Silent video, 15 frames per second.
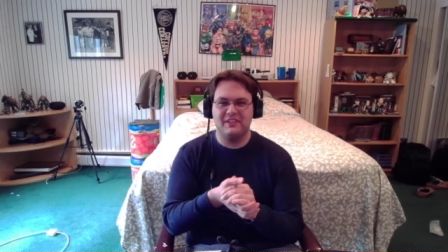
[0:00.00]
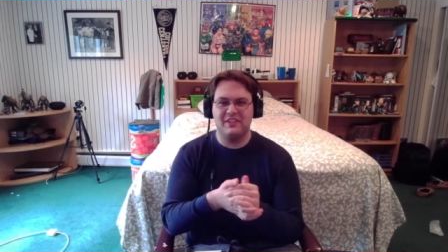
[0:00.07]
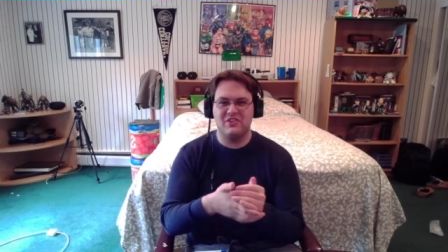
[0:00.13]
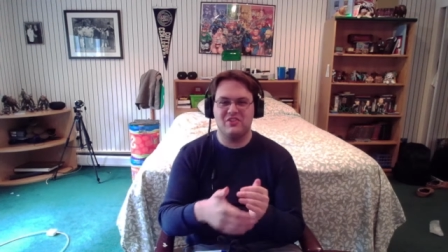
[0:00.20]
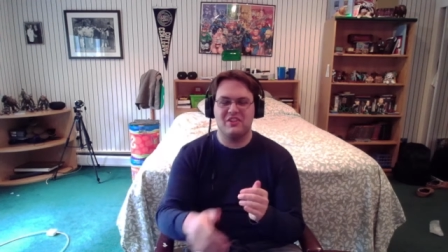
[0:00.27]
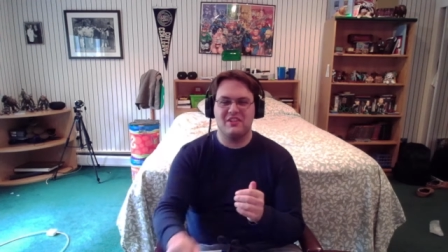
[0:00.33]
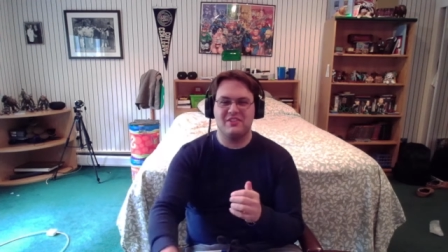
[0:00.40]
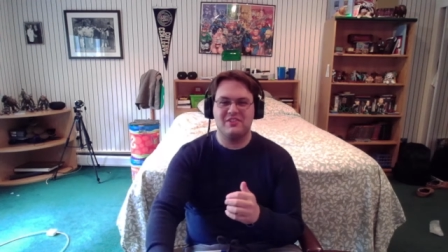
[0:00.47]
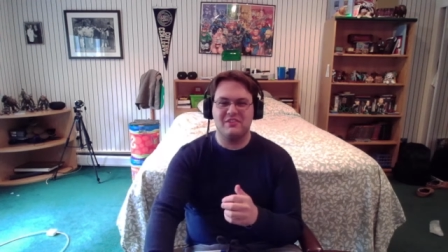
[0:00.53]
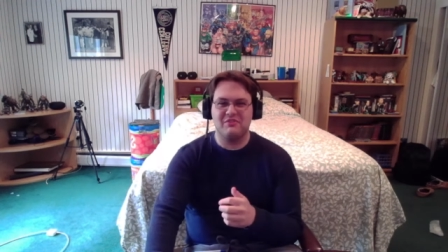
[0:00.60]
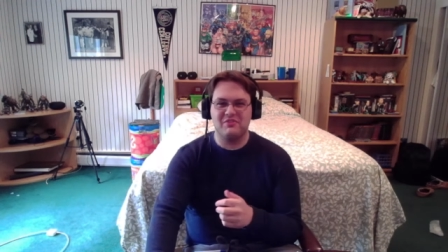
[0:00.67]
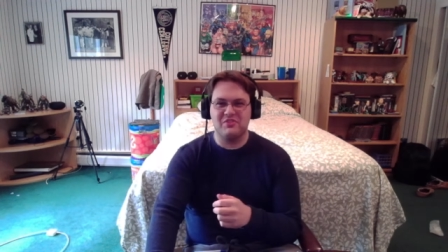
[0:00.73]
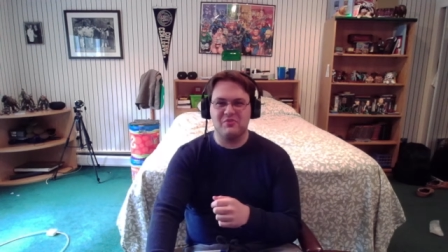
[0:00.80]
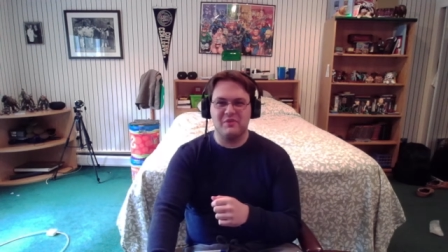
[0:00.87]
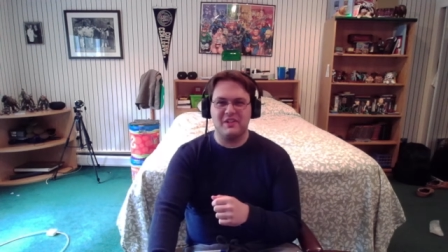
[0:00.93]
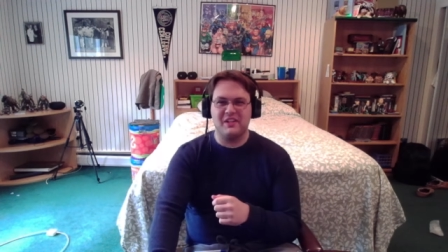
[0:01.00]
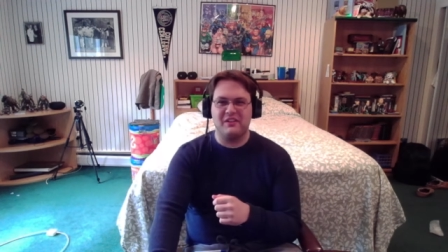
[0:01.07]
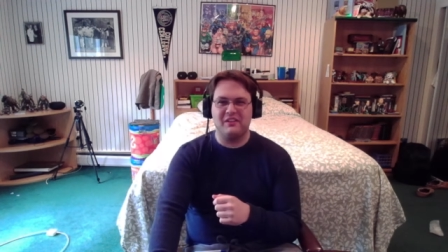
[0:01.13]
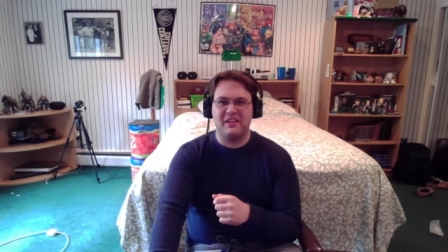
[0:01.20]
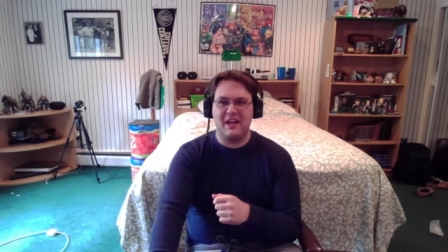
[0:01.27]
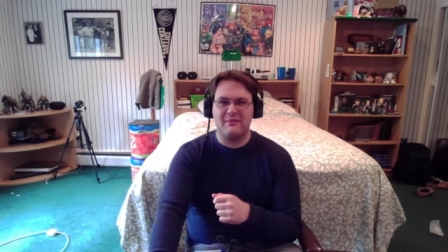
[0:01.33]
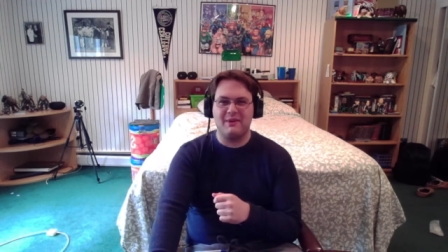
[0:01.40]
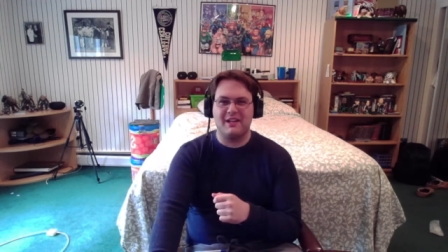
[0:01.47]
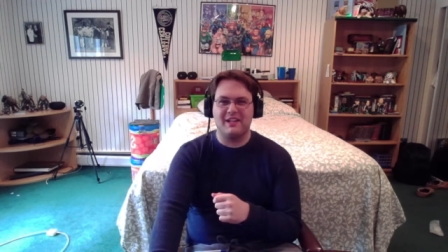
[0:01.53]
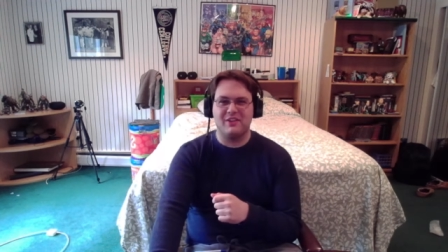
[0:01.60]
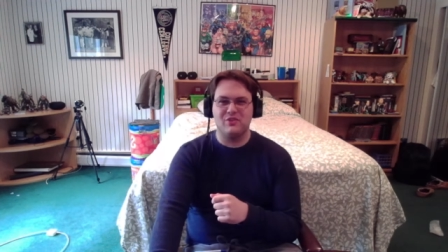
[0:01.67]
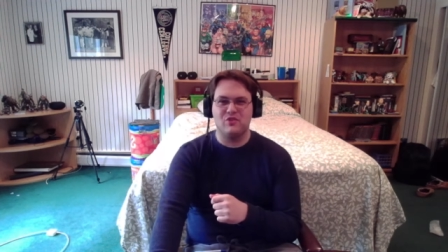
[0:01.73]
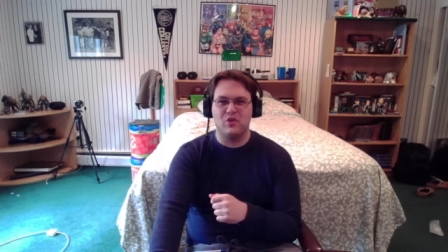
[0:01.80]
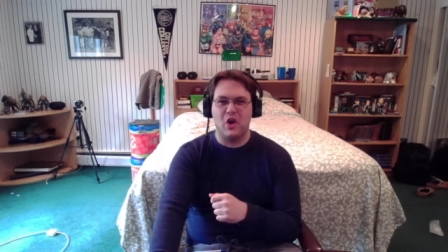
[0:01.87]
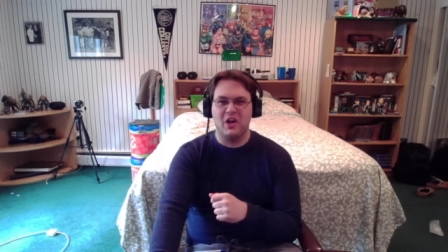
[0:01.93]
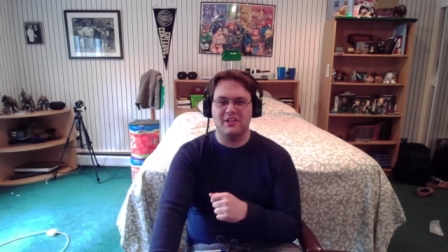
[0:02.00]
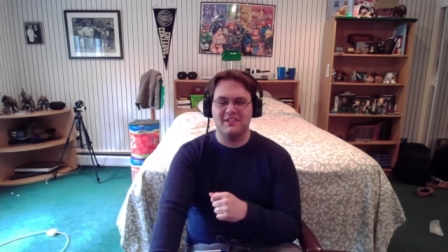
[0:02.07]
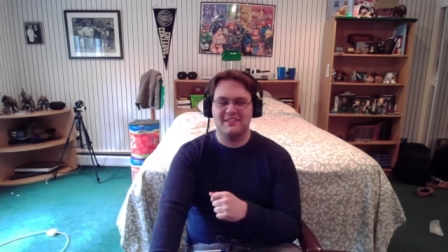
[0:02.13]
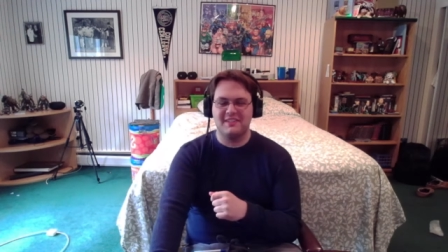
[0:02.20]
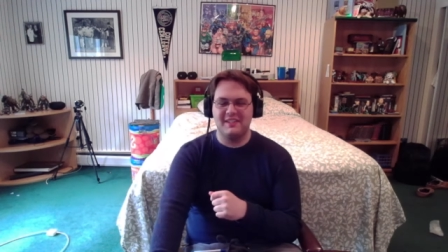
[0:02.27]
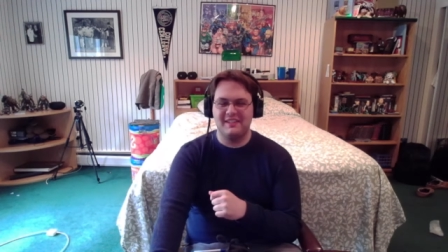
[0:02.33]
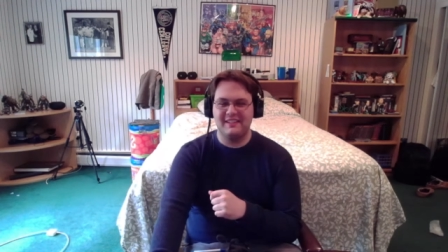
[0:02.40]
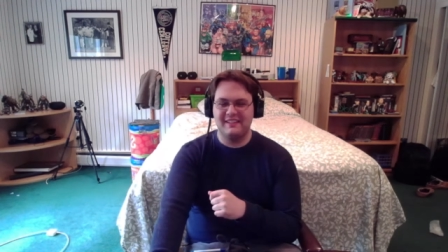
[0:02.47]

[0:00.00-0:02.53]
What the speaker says: this shit is so surreal. Am I on drugs?